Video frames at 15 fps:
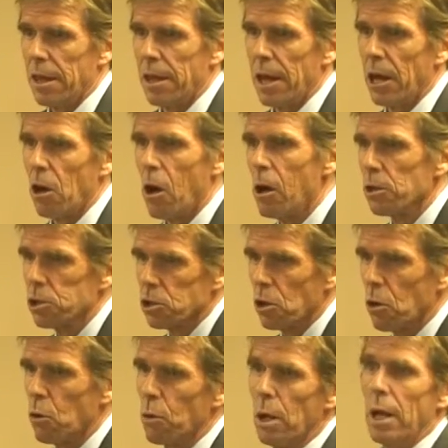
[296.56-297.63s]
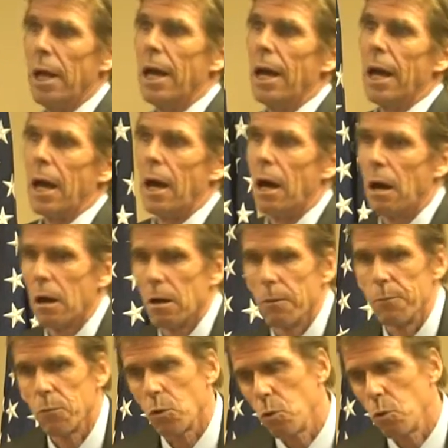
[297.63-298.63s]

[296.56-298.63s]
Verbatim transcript: They also, uh,